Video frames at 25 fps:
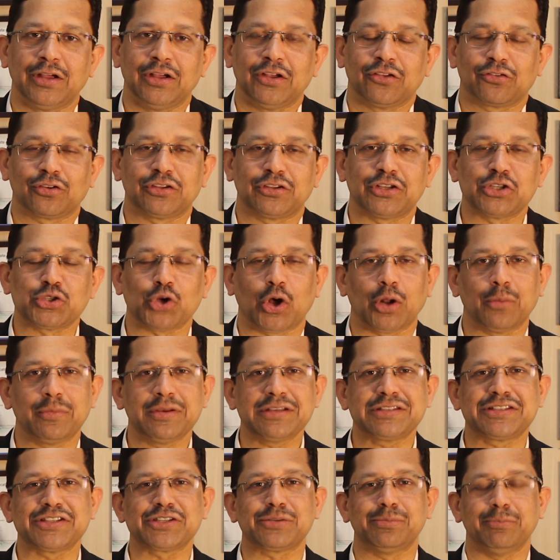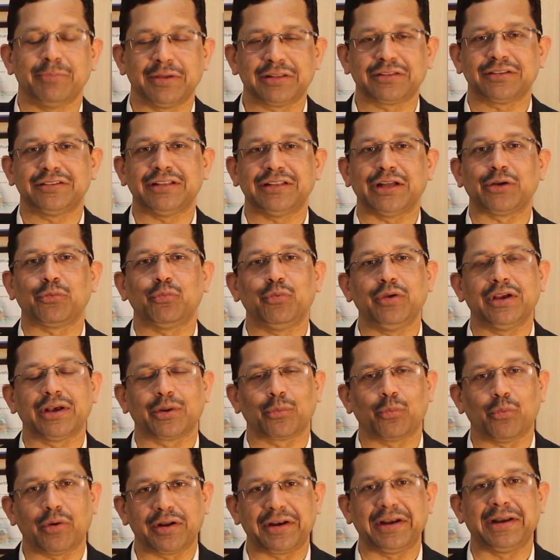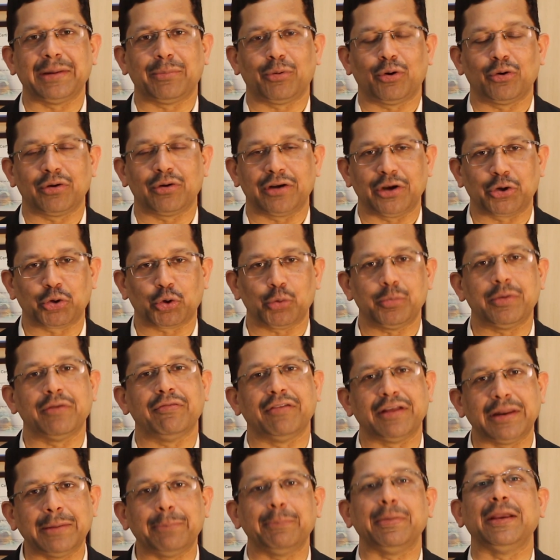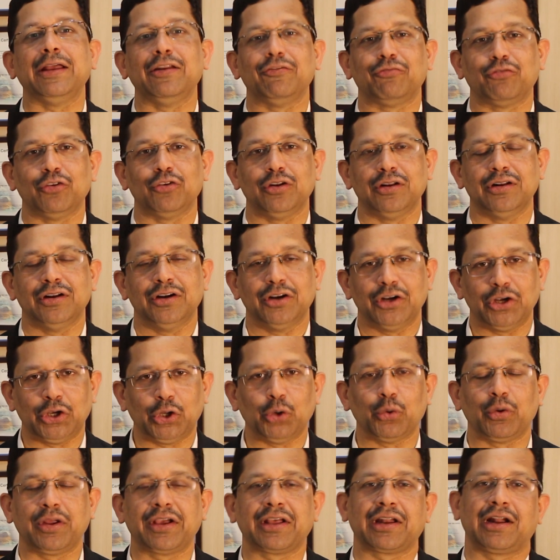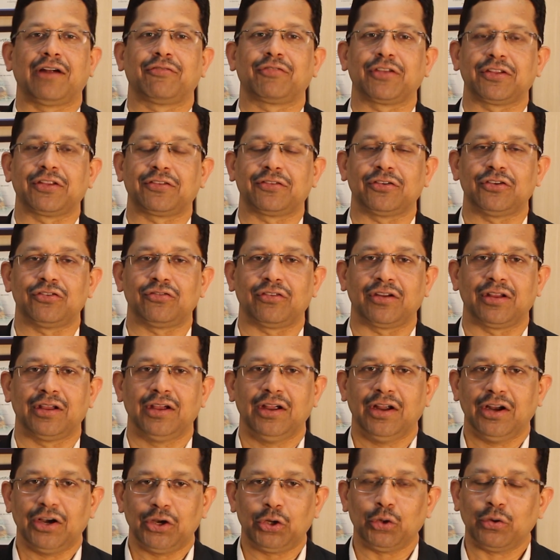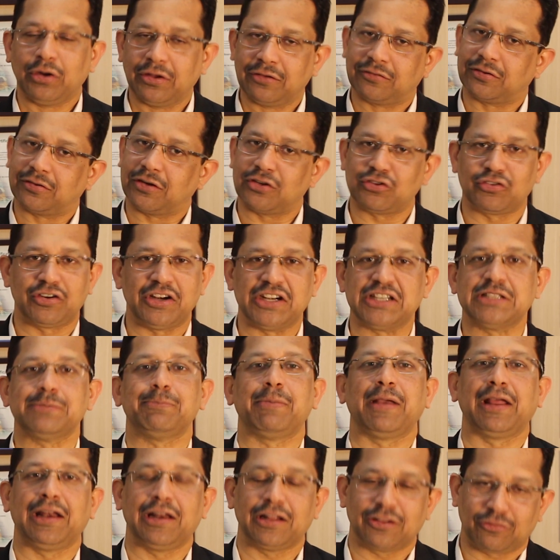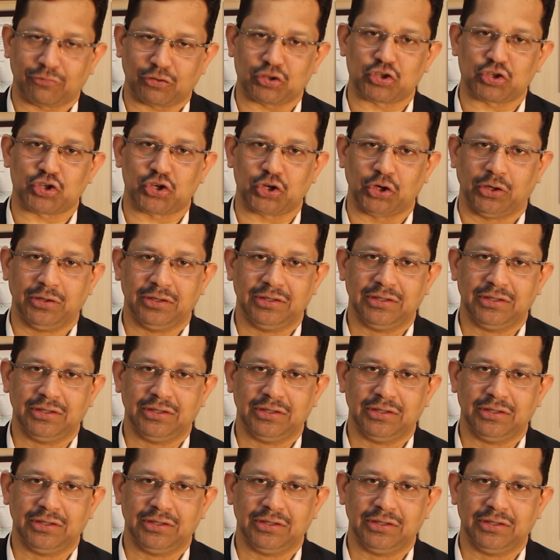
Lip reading: So there's always this myth that we are worried about. It could be very painful during and after surgery. During surgery, it's painless for sure.